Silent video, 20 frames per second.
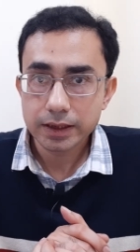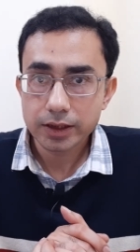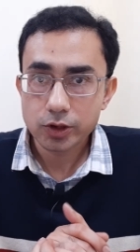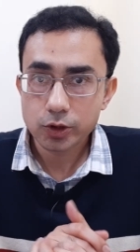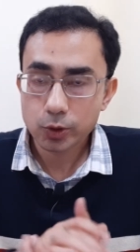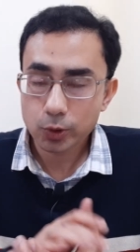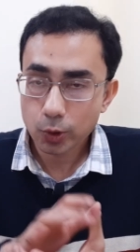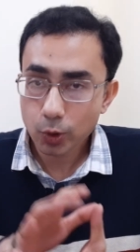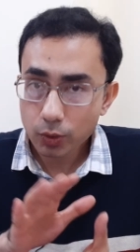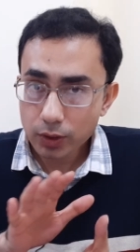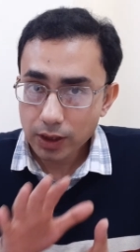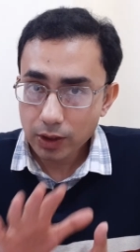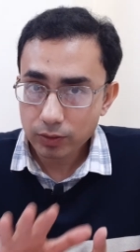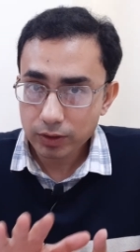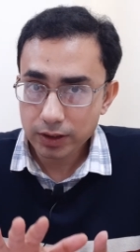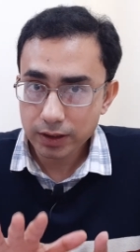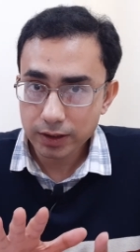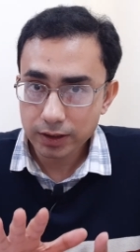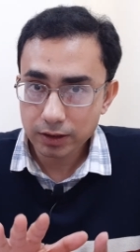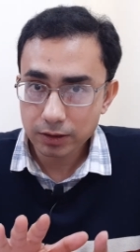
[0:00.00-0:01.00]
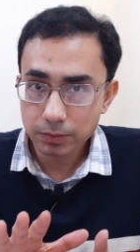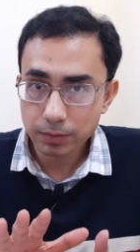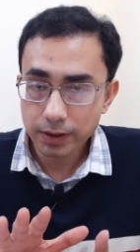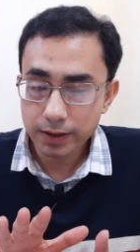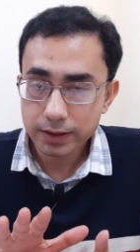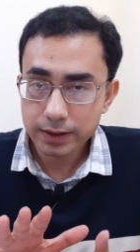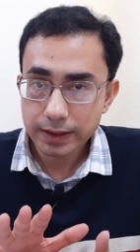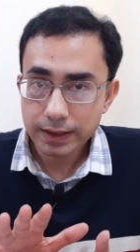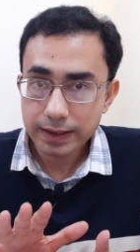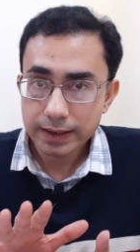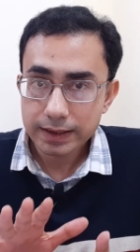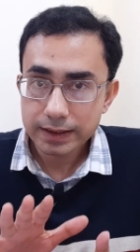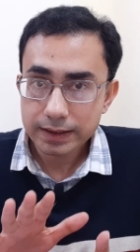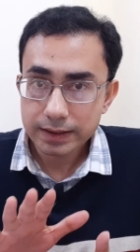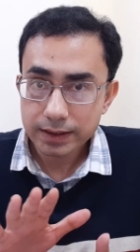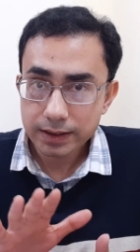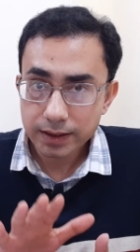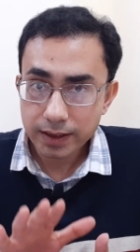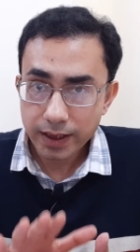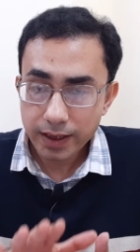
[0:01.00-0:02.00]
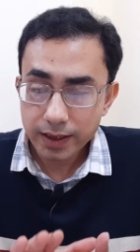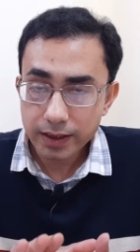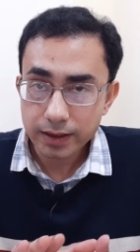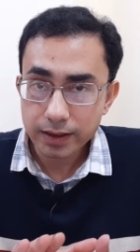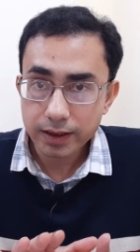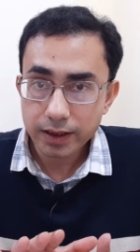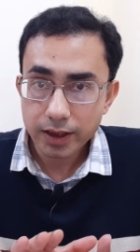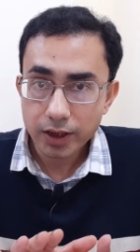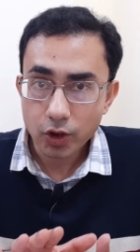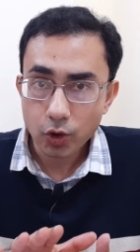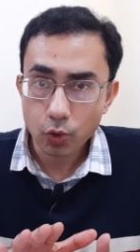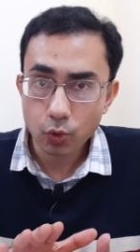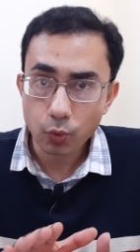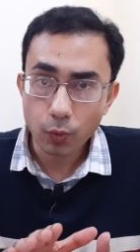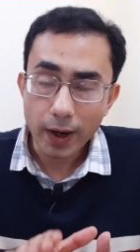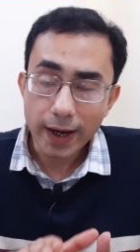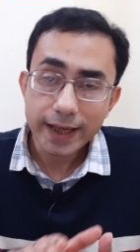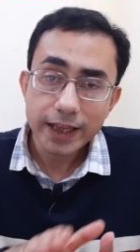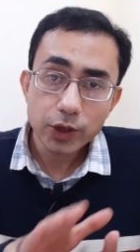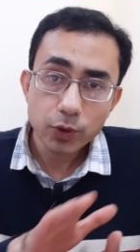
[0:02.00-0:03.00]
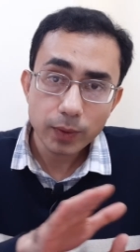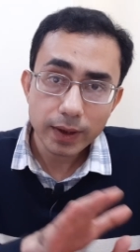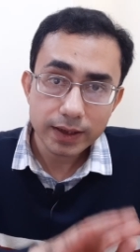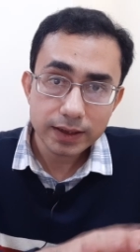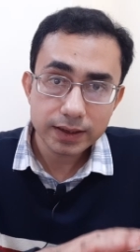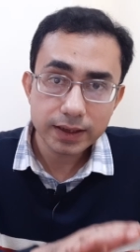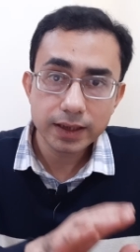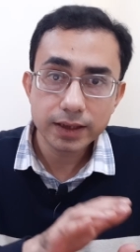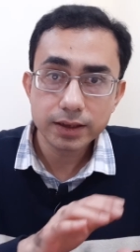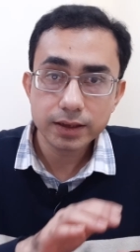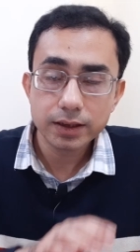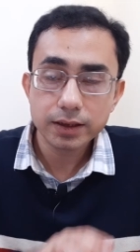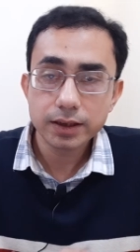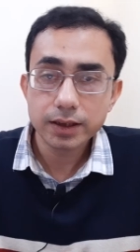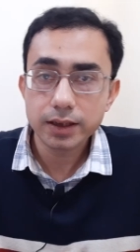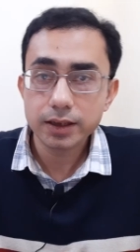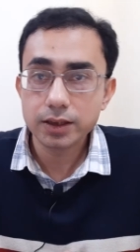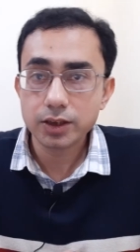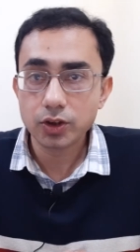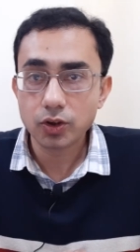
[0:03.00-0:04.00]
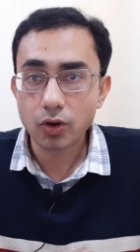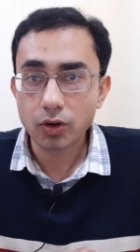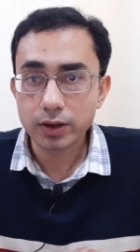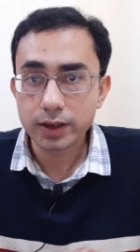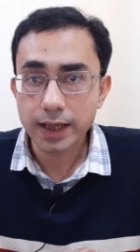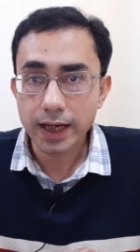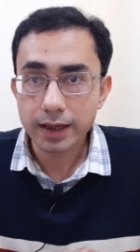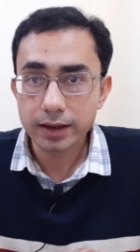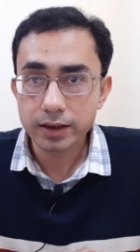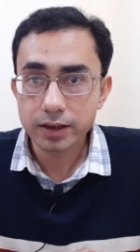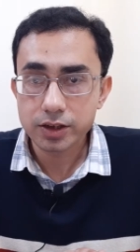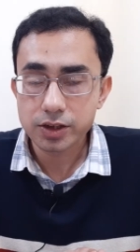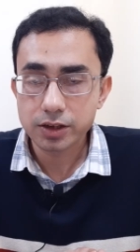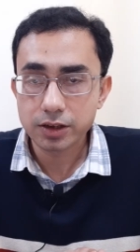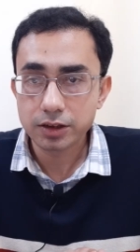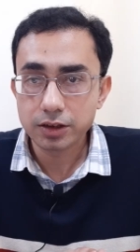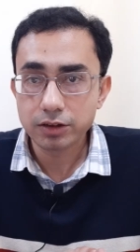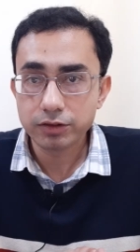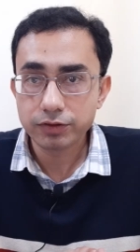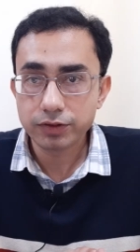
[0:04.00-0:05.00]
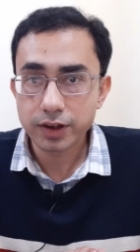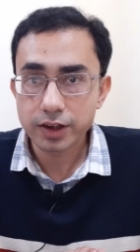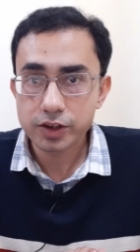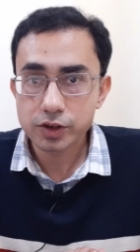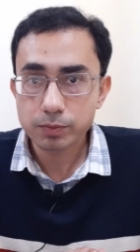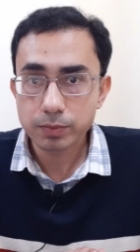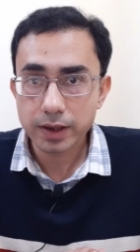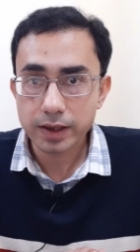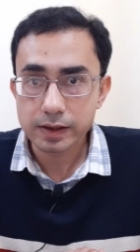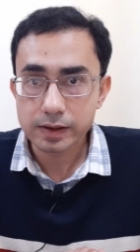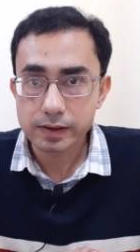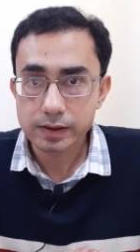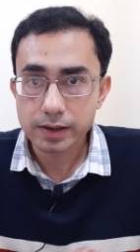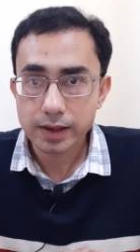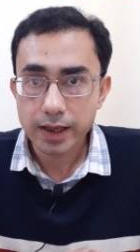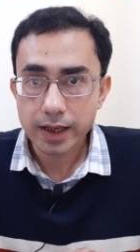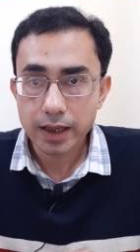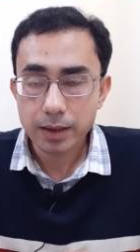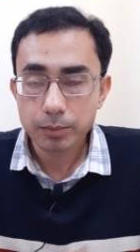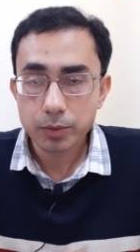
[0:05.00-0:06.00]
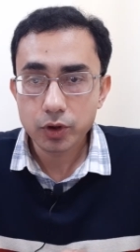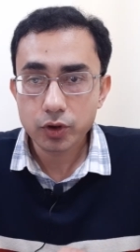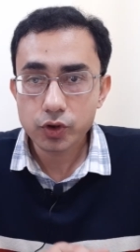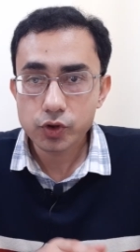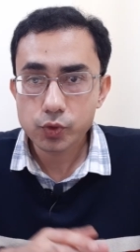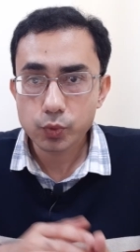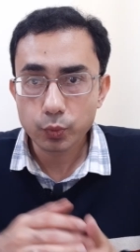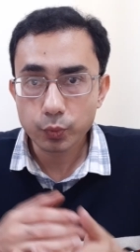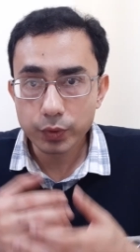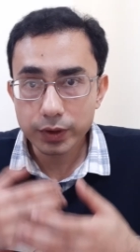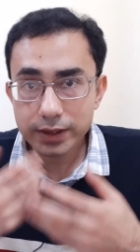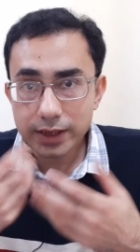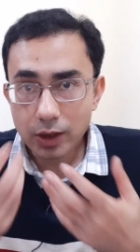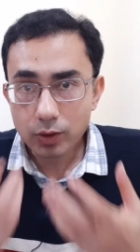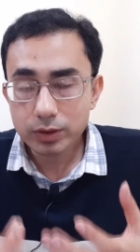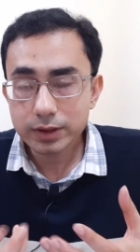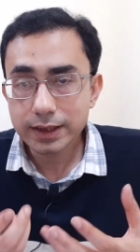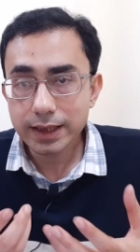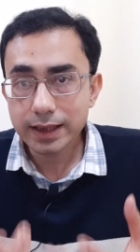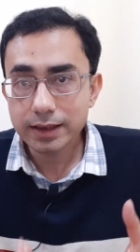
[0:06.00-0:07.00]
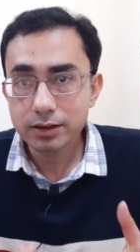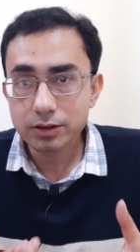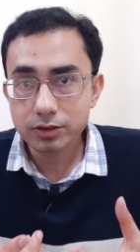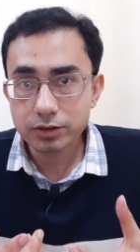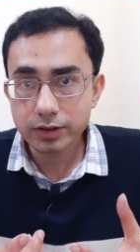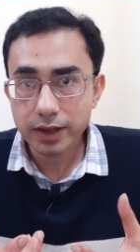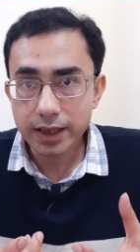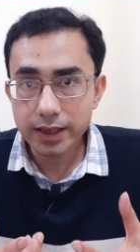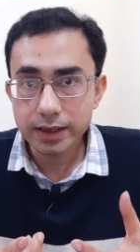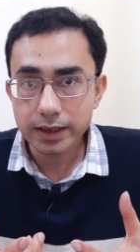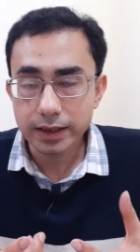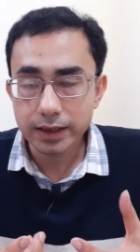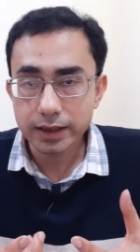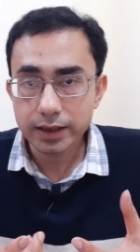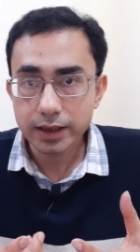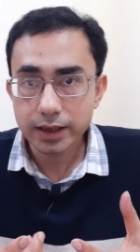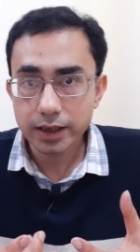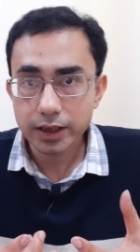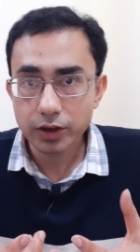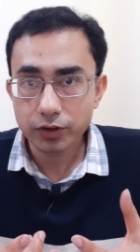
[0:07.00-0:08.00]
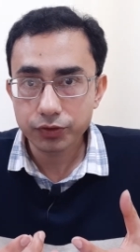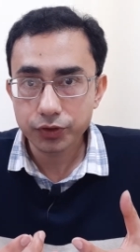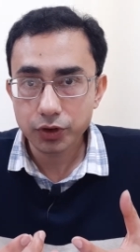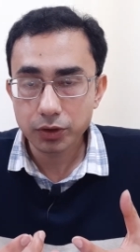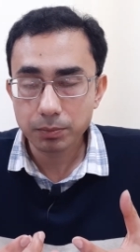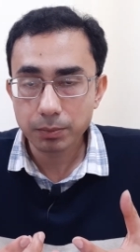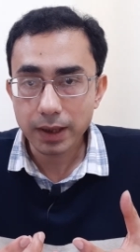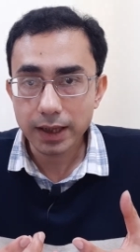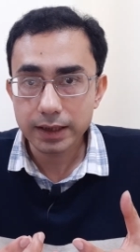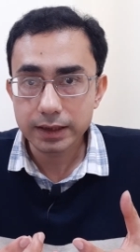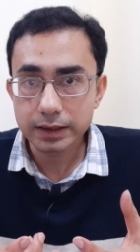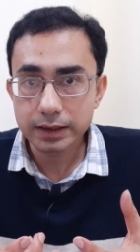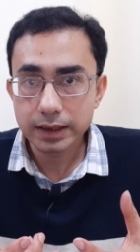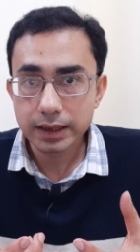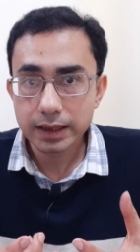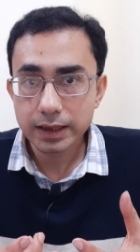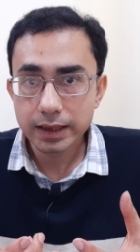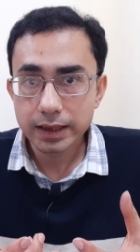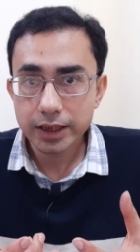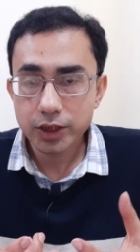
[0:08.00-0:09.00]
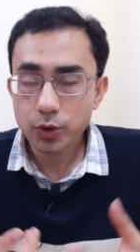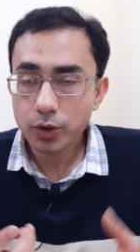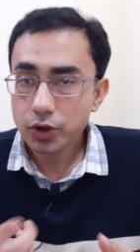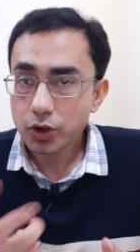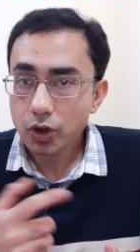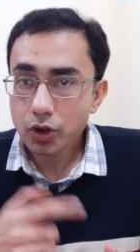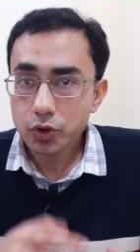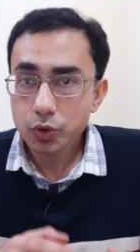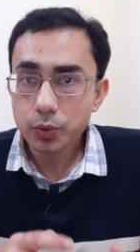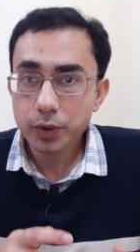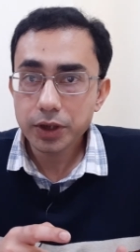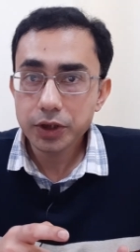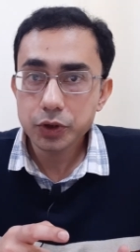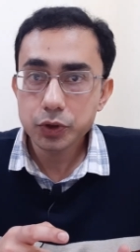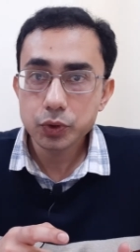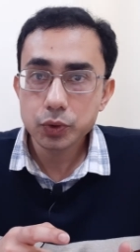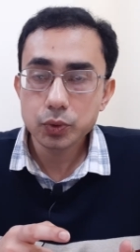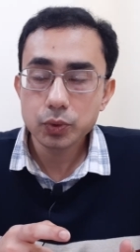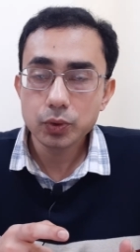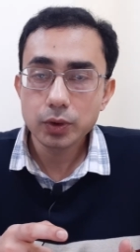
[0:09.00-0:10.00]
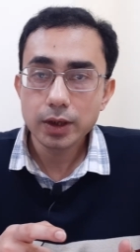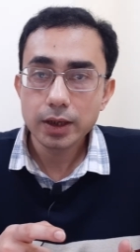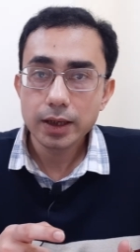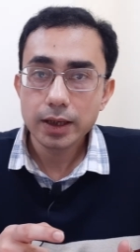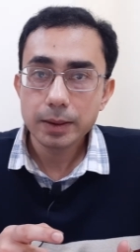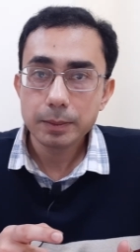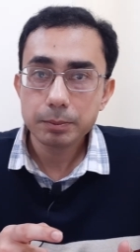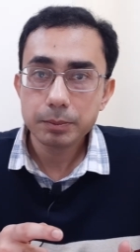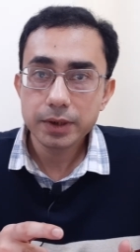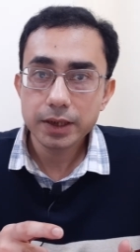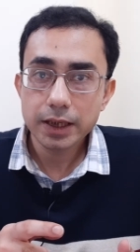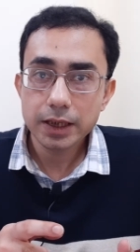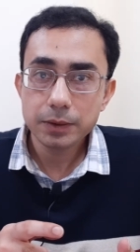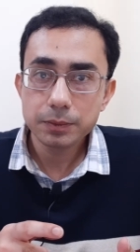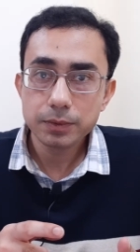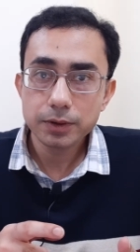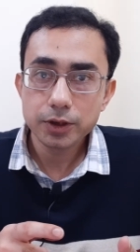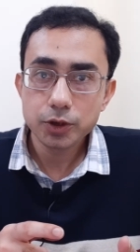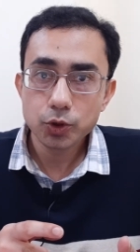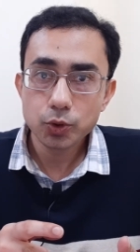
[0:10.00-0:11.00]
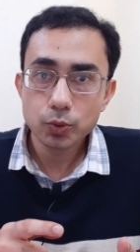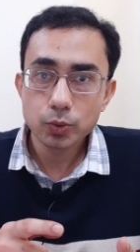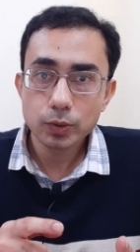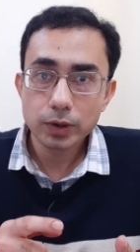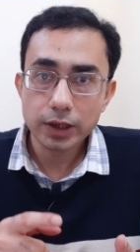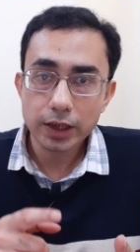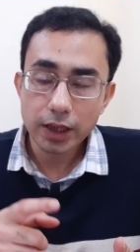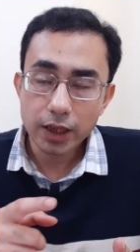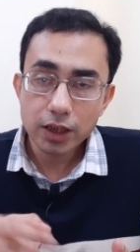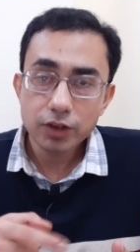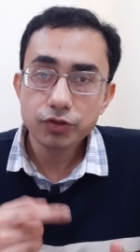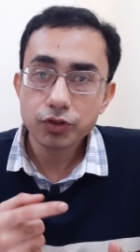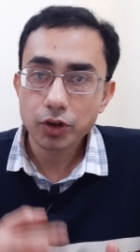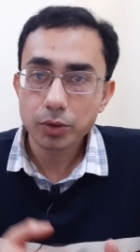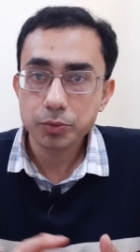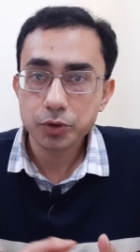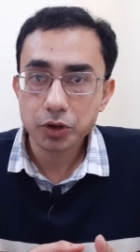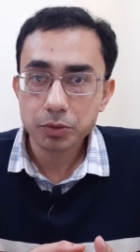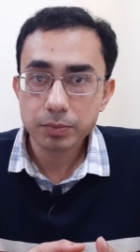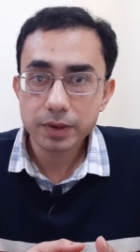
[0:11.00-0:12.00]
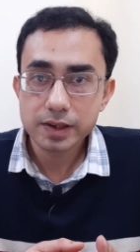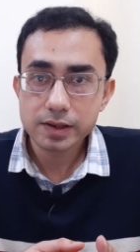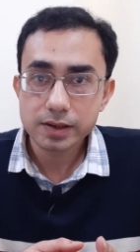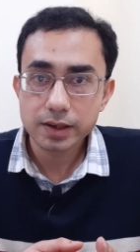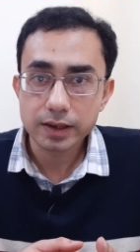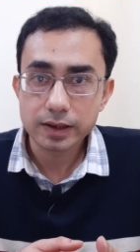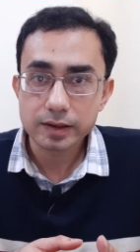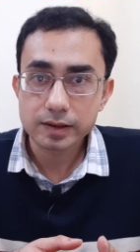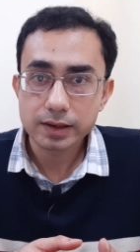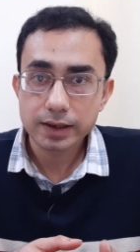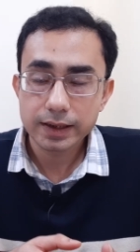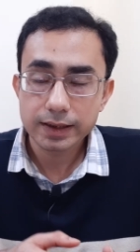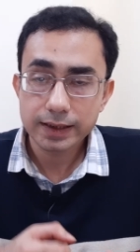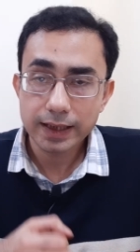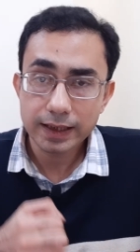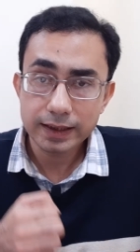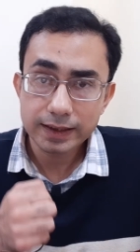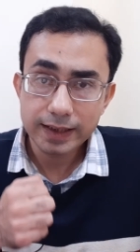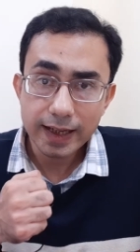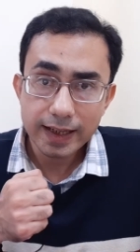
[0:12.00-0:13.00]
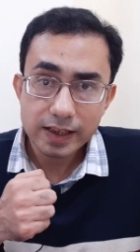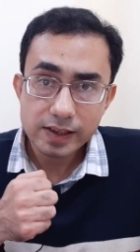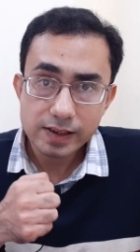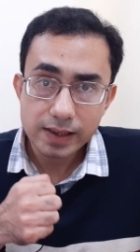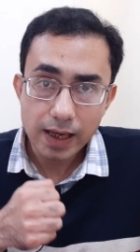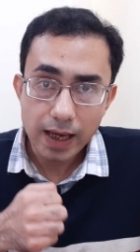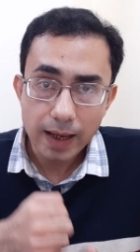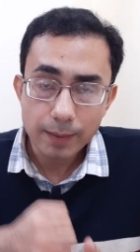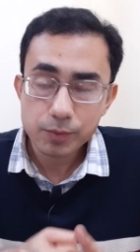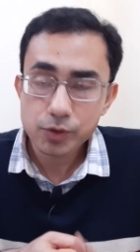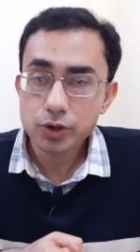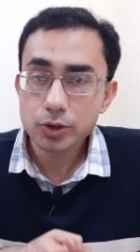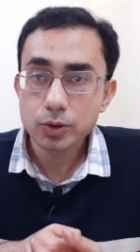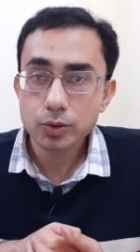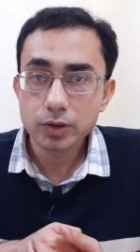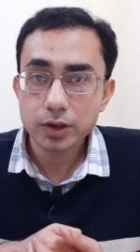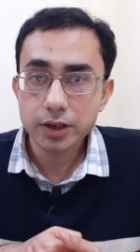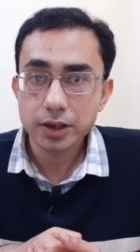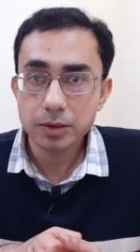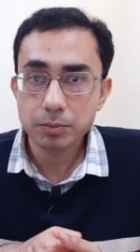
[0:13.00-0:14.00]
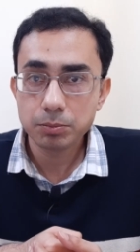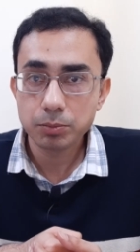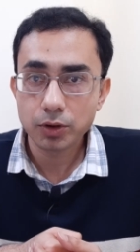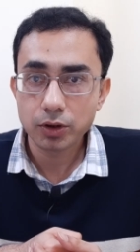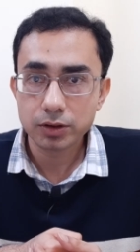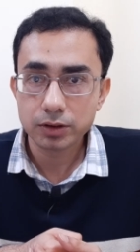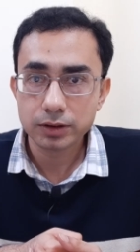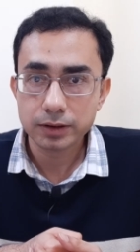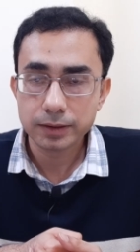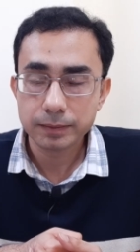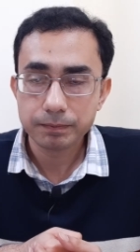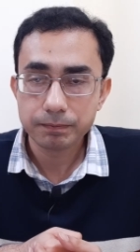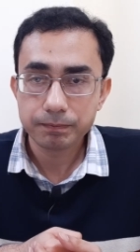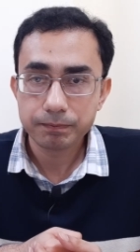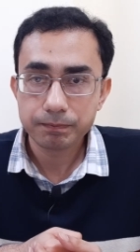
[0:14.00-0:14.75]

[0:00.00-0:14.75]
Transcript: Slow down a little bit, think why you were thinking in the wrong direction in the first place. Because without that training of your mind, you're not going to be able to learn from your mistakes. And that is absolutely important.